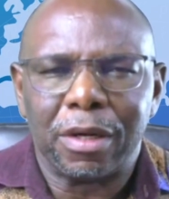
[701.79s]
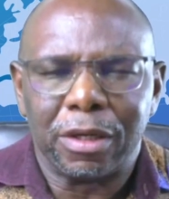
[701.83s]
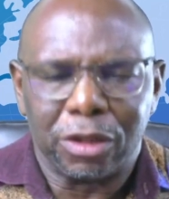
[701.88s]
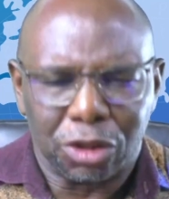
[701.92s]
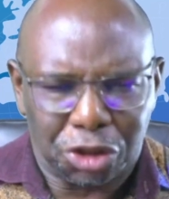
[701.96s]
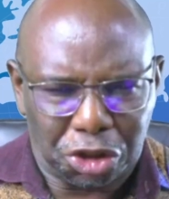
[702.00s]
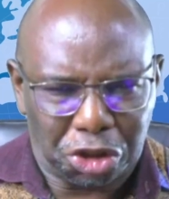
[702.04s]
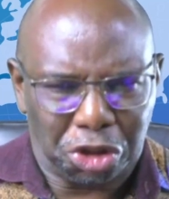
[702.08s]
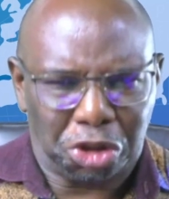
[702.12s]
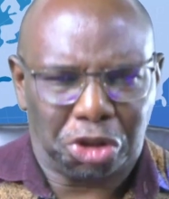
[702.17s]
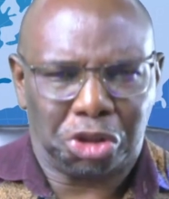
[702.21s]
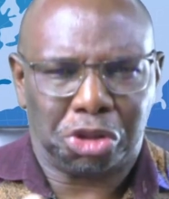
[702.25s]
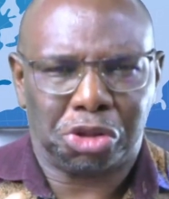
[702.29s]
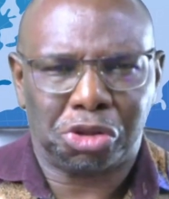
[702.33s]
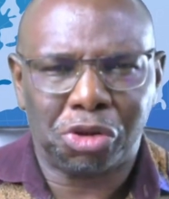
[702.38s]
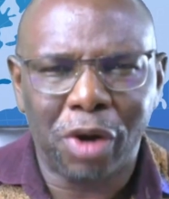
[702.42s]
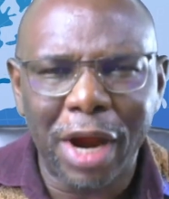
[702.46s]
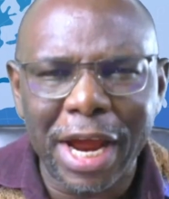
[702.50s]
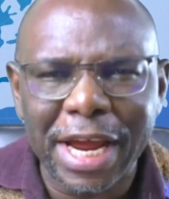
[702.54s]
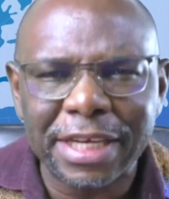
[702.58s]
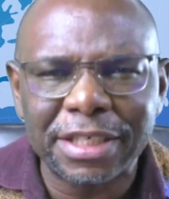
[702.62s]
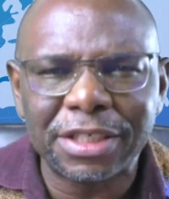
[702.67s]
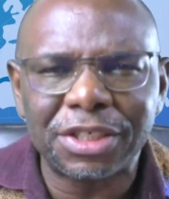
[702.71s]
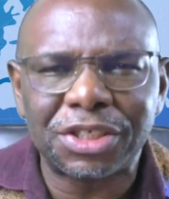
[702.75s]

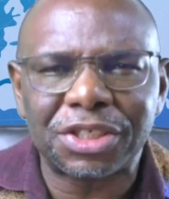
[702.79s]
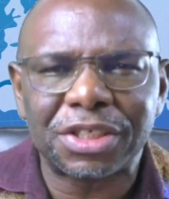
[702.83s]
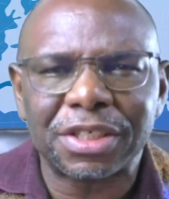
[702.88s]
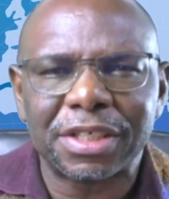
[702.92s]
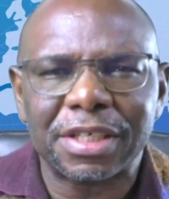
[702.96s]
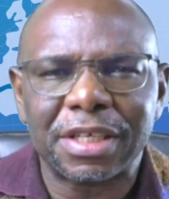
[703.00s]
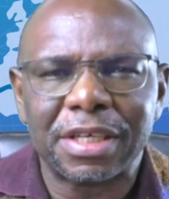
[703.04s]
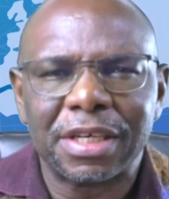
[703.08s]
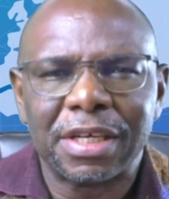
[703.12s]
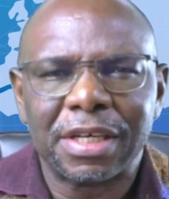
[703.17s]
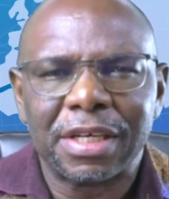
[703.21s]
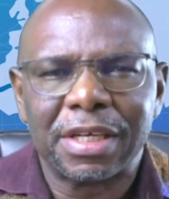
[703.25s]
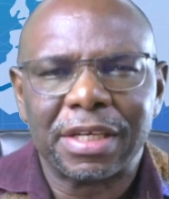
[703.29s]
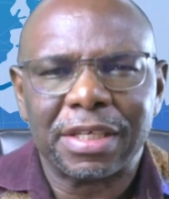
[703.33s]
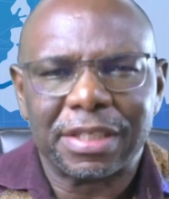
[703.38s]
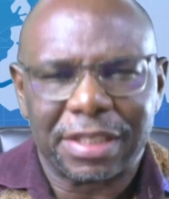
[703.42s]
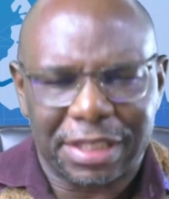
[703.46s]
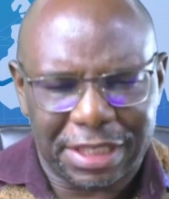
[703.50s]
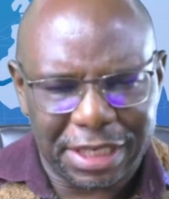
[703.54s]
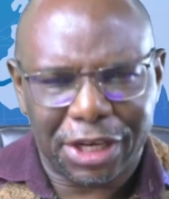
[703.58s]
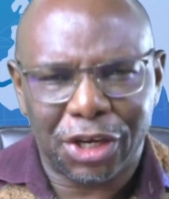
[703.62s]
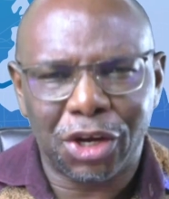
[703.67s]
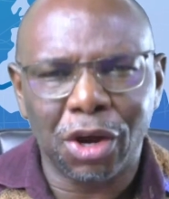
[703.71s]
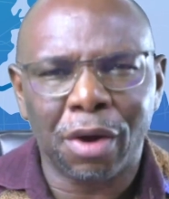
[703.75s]
strange
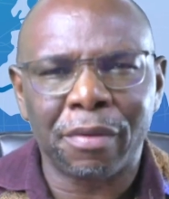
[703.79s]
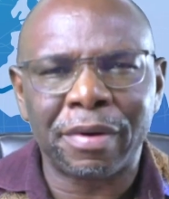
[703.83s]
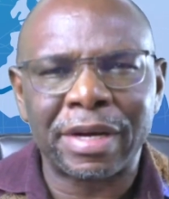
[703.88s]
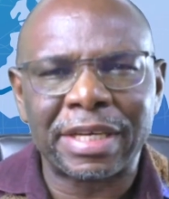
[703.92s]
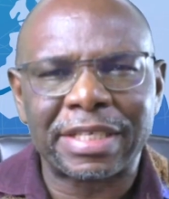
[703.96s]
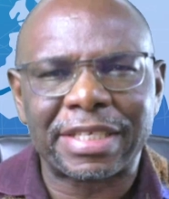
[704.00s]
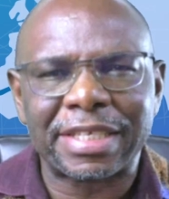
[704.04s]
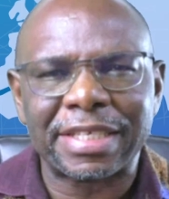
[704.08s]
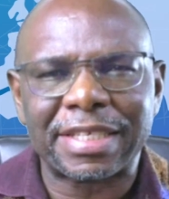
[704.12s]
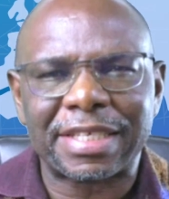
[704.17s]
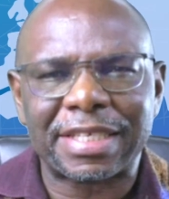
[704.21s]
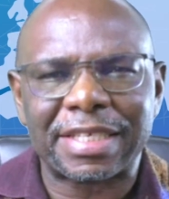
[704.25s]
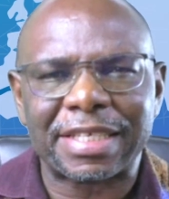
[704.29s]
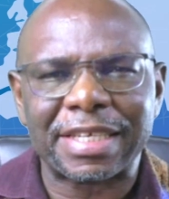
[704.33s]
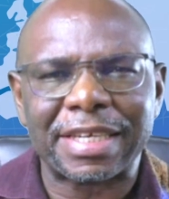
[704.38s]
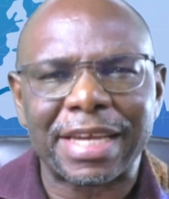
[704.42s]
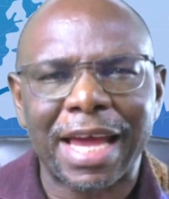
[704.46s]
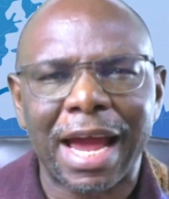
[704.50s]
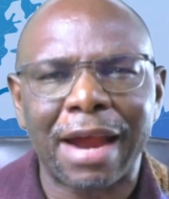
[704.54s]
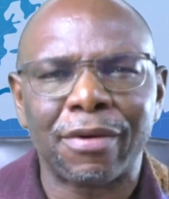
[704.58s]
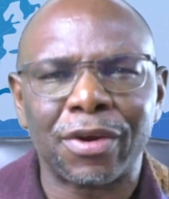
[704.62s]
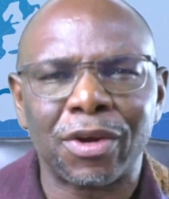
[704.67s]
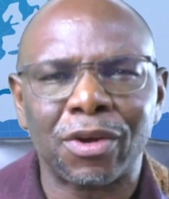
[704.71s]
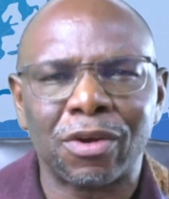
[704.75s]
security
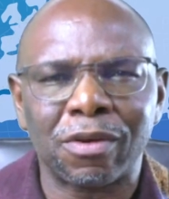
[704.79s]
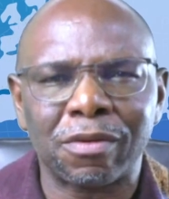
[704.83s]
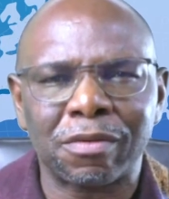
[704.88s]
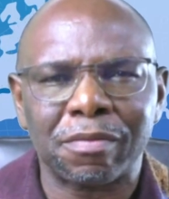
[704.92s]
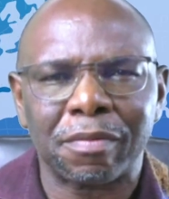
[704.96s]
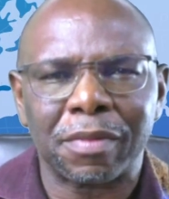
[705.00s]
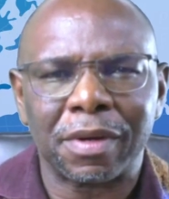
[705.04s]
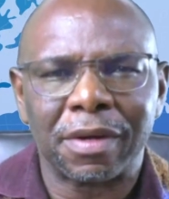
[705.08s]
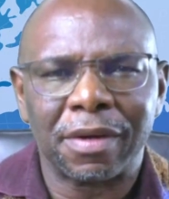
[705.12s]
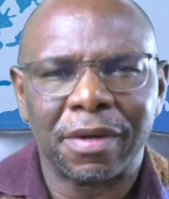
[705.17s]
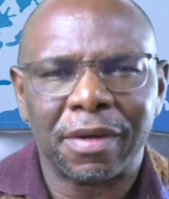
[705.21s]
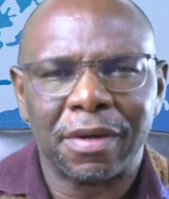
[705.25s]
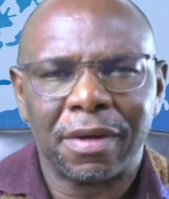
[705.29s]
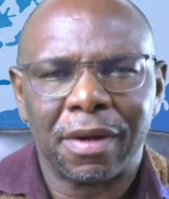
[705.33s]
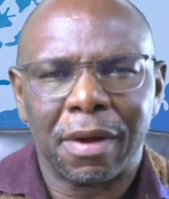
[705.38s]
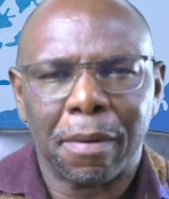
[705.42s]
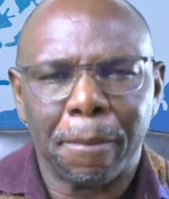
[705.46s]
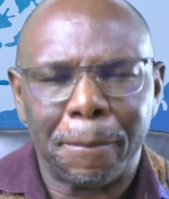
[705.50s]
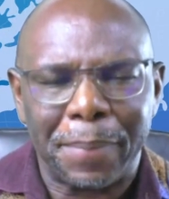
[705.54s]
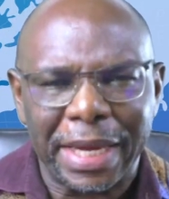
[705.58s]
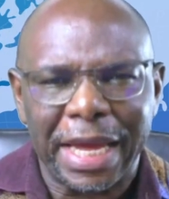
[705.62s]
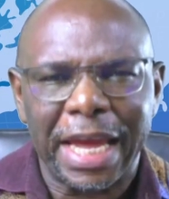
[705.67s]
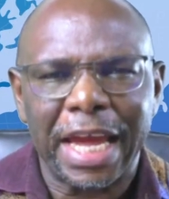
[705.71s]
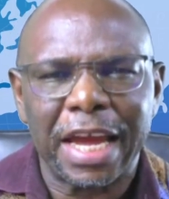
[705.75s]
scenario
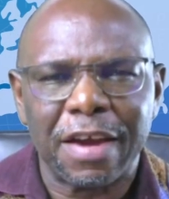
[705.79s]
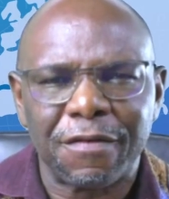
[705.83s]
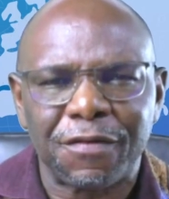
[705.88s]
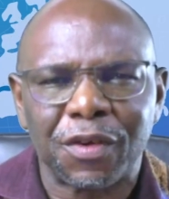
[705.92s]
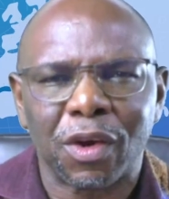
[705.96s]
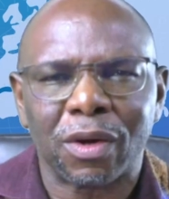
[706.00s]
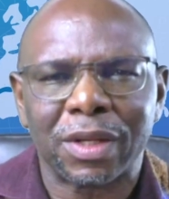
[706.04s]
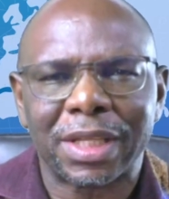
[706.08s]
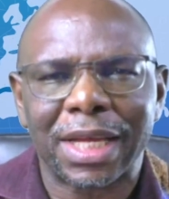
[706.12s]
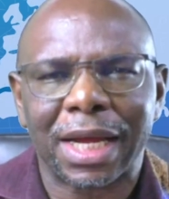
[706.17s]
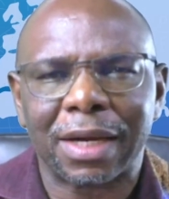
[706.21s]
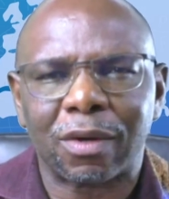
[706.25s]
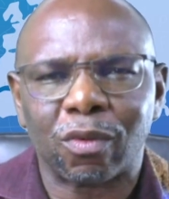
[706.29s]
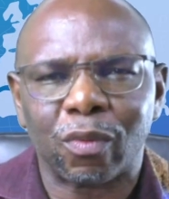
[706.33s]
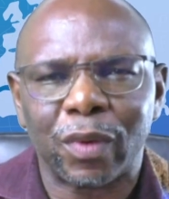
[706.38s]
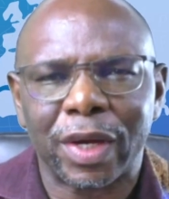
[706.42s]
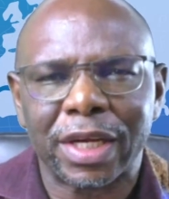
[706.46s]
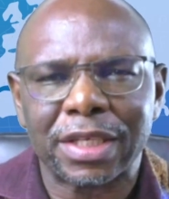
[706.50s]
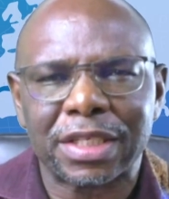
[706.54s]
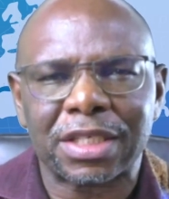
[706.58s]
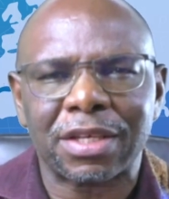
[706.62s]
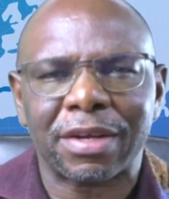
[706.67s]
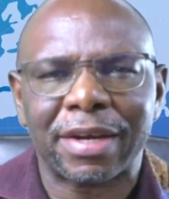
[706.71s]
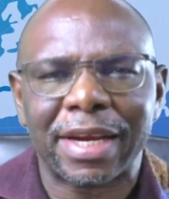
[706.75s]
behavior that we
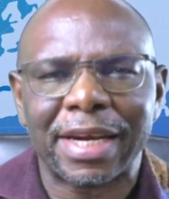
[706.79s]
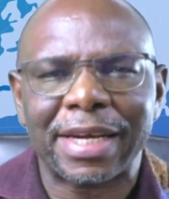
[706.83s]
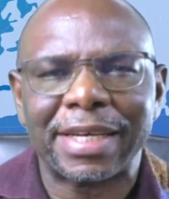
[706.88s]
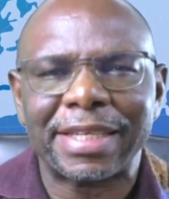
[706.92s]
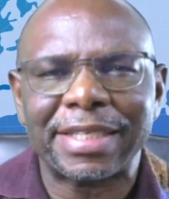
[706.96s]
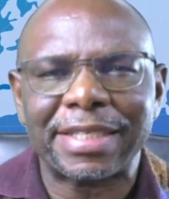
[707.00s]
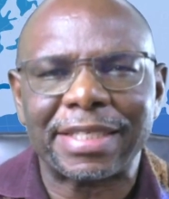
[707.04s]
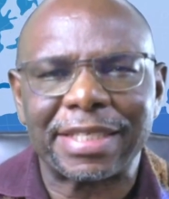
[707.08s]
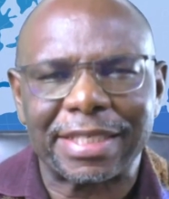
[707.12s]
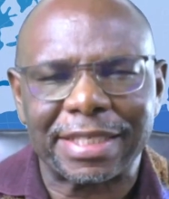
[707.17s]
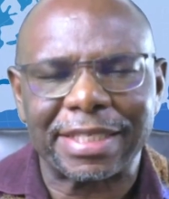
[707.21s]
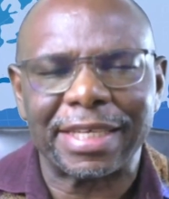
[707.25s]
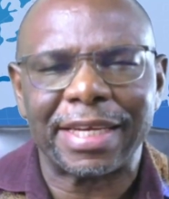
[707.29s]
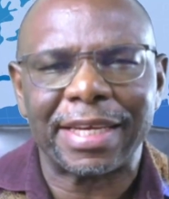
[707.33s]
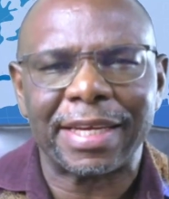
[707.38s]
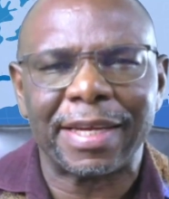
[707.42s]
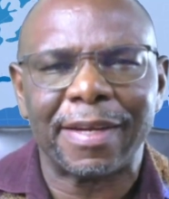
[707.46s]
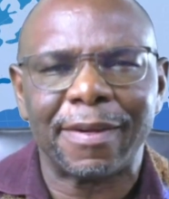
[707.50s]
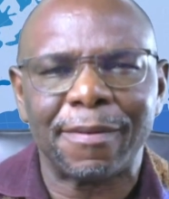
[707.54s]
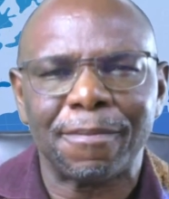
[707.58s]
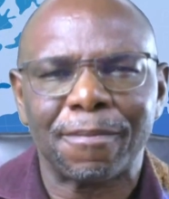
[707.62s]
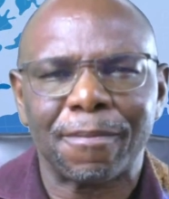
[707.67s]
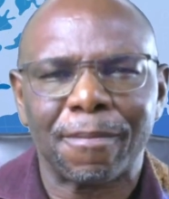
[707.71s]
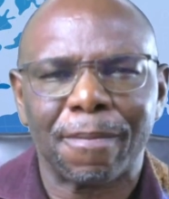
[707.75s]
are suddenly
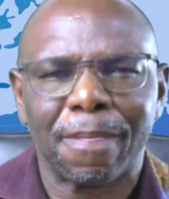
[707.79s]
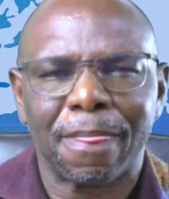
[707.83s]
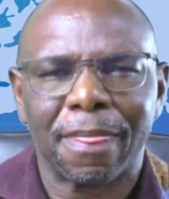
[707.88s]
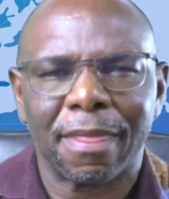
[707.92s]
seeing,